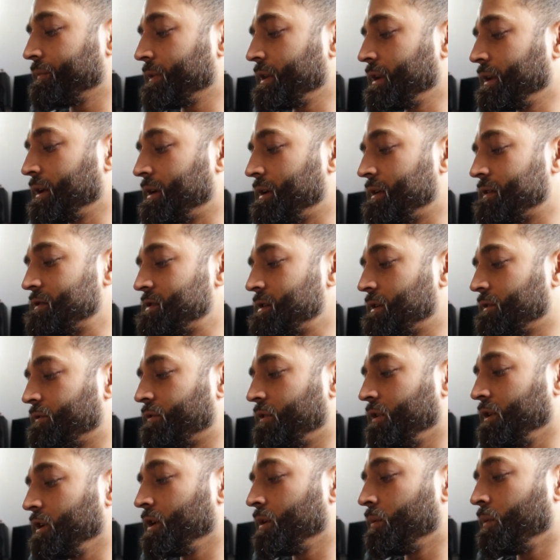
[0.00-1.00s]
let it sit
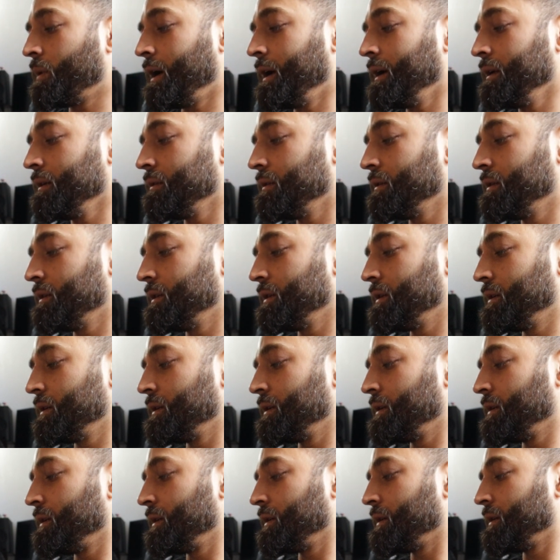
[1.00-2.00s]
for a little while,
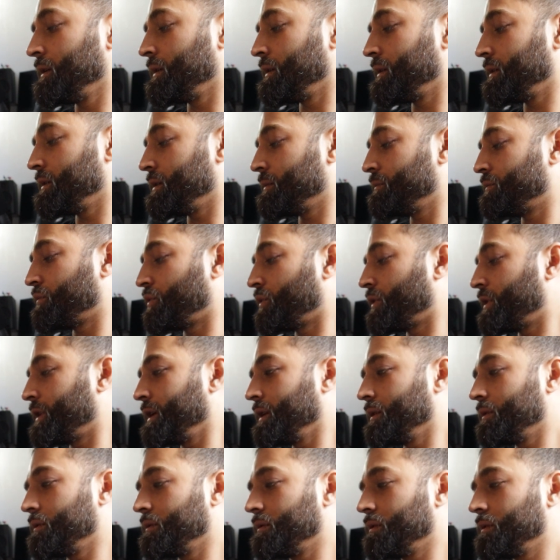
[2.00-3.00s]
and pour it
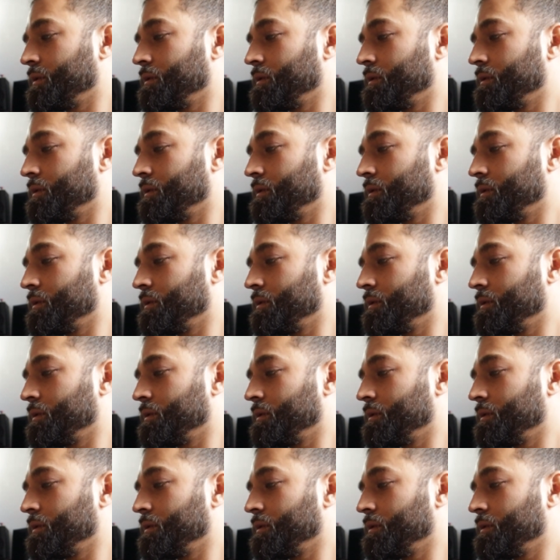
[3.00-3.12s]
out.